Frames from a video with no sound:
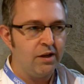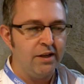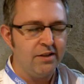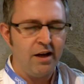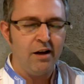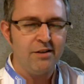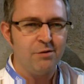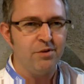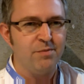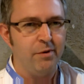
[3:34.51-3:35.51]
It's hard
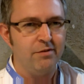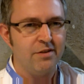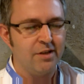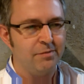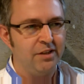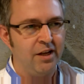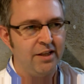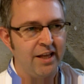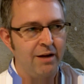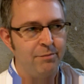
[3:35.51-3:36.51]
to respond to something
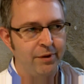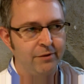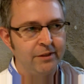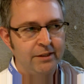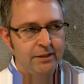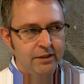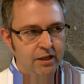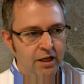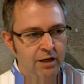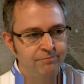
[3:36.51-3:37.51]
like that, but
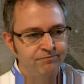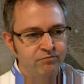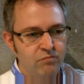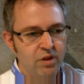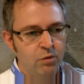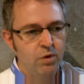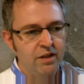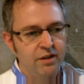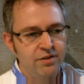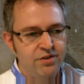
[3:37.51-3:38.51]
when
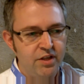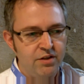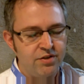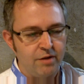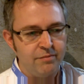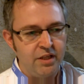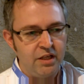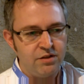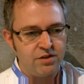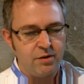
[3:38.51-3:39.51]
I see
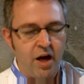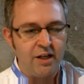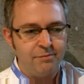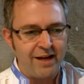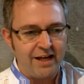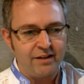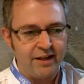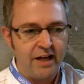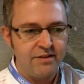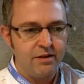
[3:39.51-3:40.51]
somebody, just to unpack
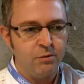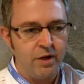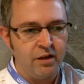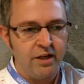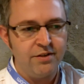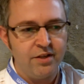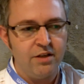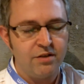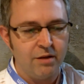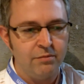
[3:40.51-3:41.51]
that, when I
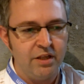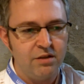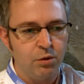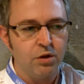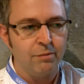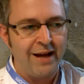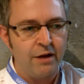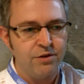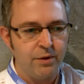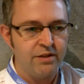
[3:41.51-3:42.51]
see somebody talk
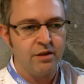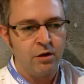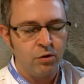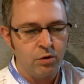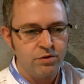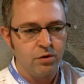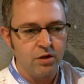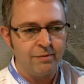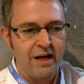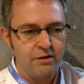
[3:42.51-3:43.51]
about Twitter or talk
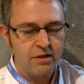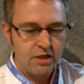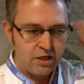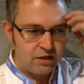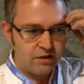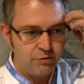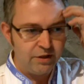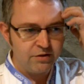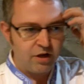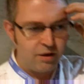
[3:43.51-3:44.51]
about the
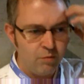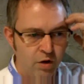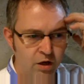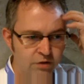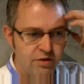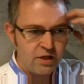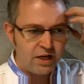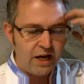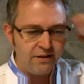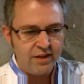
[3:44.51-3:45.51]
real-time world,
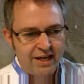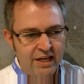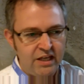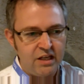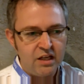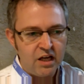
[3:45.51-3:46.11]
and they